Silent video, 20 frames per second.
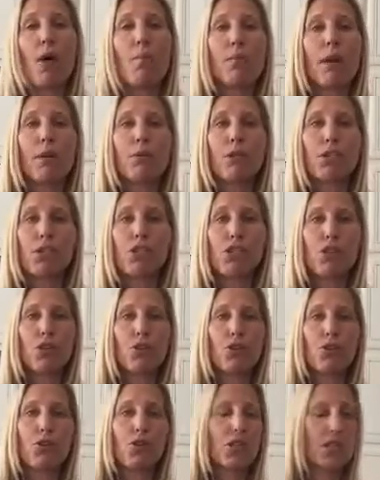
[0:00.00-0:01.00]
But I want to show
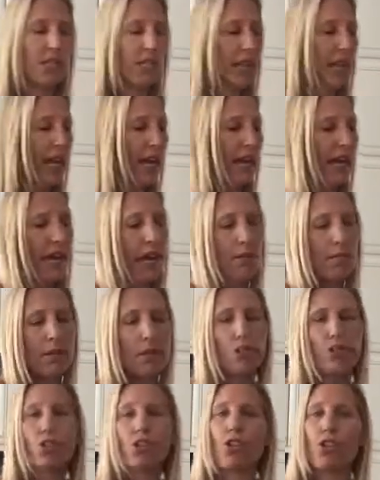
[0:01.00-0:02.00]
you today, I'm
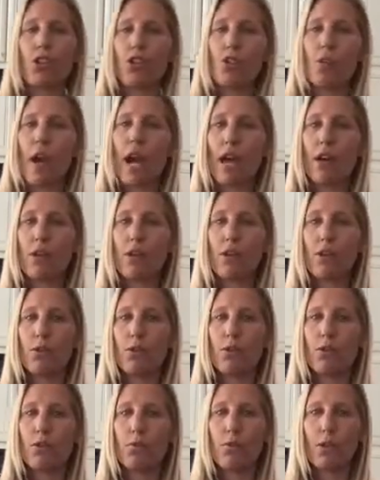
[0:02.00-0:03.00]
going to just show you how you
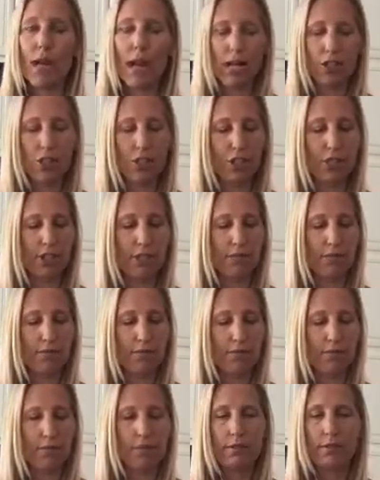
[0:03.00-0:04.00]
would actually,
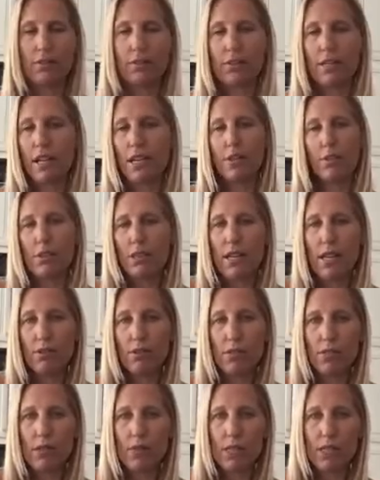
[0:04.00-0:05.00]
I know it
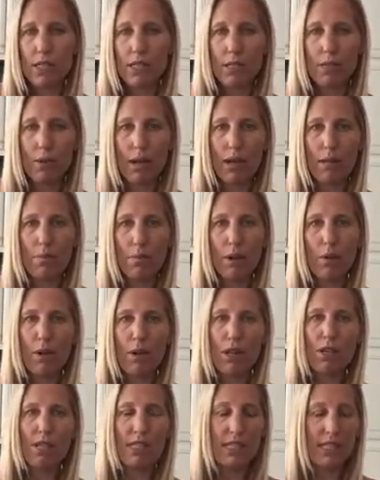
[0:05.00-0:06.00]
sounds so easy, right? But I
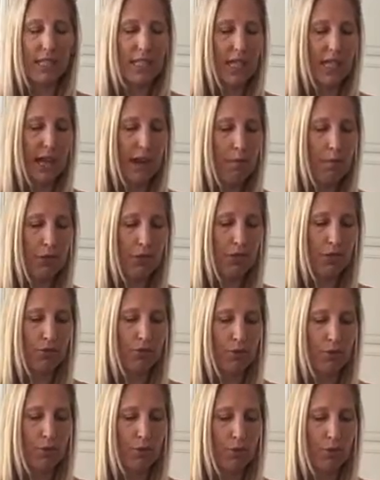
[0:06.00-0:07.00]
want you to see how much
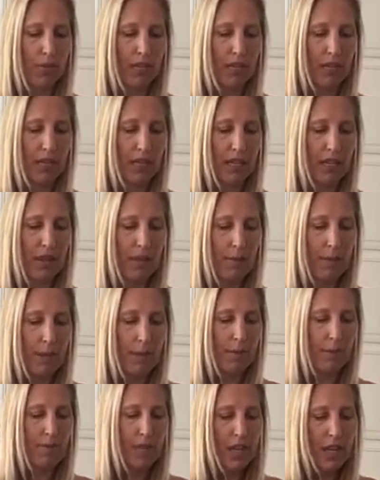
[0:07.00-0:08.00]
food you really get in here.
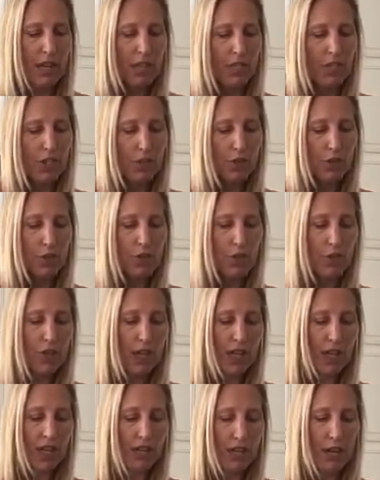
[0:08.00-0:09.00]
So you
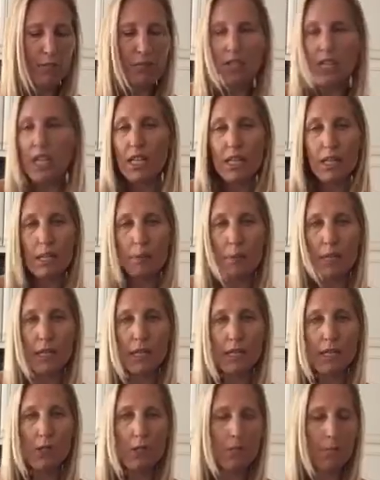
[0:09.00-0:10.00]
can, I'm just taking
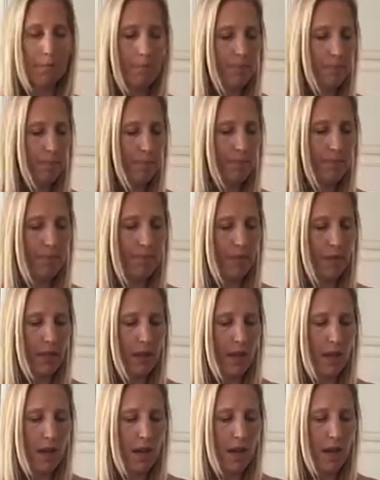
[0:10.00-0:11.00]
spinach.
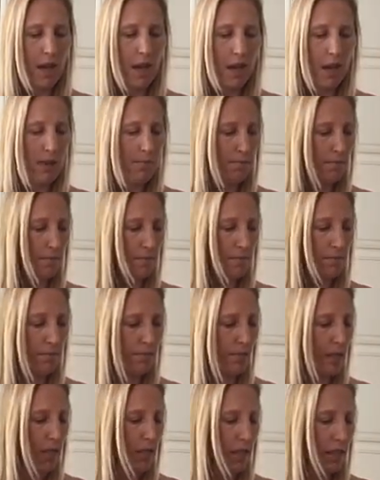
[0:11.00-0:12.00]

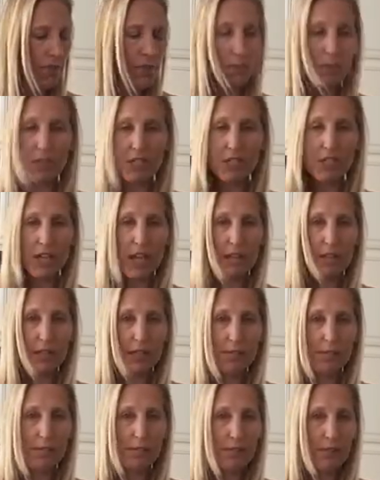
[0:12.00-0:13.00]
I love spinach
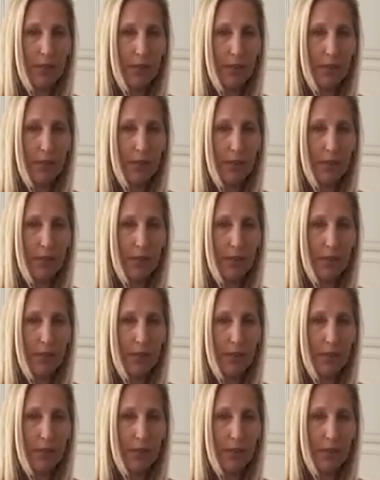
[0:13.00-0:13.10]
salad.